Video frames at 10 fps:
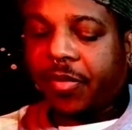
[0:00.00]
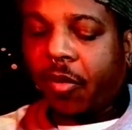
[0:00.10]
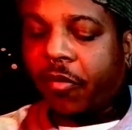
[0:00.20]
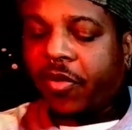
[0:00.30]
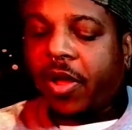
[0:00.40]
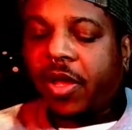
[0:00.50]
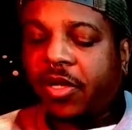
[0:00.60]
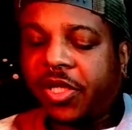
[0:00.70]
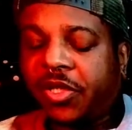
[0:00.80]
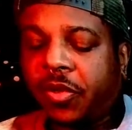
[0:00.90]
The overall
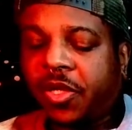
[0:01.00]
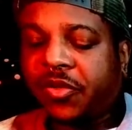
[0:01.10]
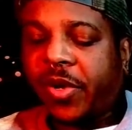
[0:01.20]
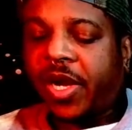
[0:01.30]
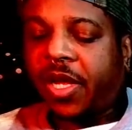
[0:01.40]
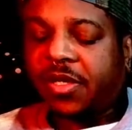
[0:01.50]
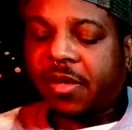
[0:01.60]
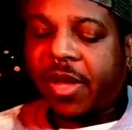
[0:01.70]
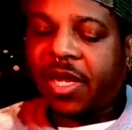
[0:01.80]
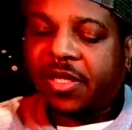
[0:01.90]
energy to this reading,
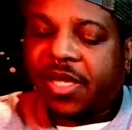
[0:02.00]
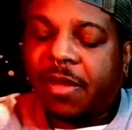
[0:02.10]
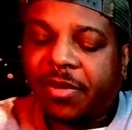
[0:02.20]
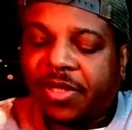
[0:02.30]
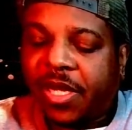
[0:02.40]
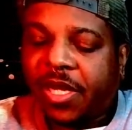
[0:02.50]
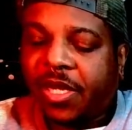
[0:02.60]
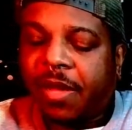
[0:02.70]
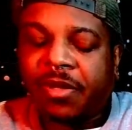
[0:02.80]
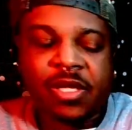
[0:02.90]
somebody is keeping
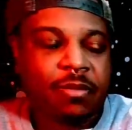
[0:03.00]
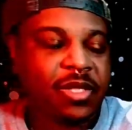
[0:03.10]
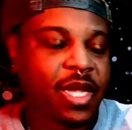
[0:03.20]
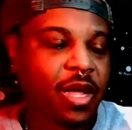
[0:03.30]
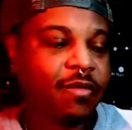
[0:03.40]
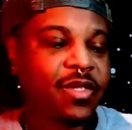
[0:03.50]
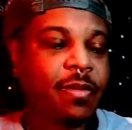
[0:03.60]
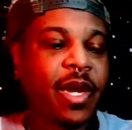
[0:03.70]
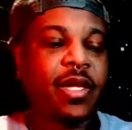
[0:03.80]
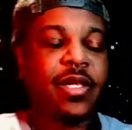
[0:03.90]
uh, keeping to themselves.
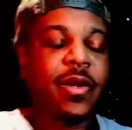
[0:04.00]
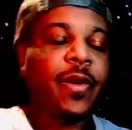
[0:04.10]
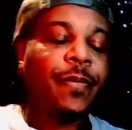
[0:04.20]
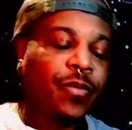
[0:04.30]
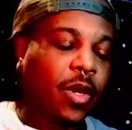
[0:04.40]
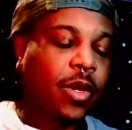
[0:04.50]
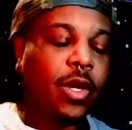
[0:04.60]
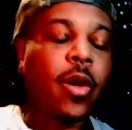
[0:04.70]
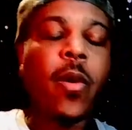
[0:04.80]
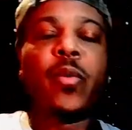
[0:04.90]
Somebody is
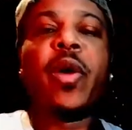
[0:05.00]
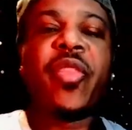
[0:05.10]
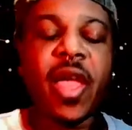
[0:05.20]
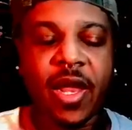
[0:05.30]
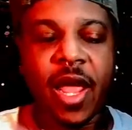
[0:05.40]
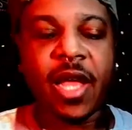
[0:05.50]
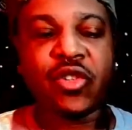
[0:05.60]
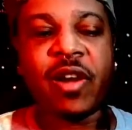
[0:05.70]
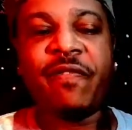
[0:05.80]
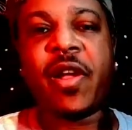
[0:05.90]
going within
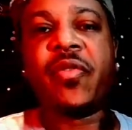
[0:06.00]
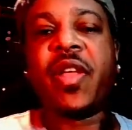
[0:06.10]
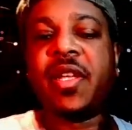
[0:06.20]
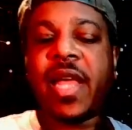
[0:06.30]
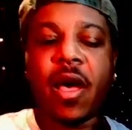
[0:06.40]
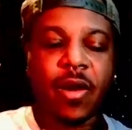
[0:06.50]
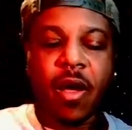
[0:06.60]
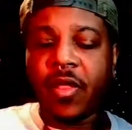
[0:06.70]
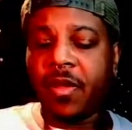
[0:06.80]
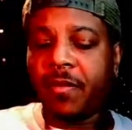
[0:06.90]
and trying to figure things out
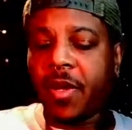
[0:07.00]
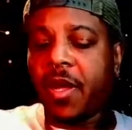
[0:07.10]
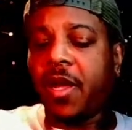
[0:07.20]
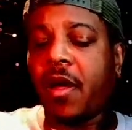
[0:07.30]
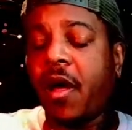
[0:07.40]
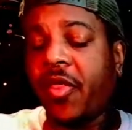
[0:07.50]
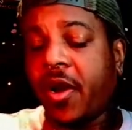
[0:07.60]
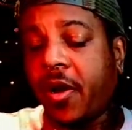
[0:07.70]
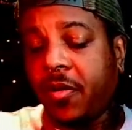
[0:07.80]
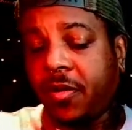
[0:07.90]
on them uh, on
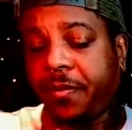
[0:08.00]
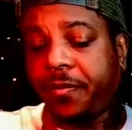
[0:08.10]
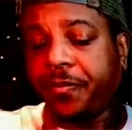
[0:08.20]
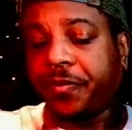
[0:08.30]
their own.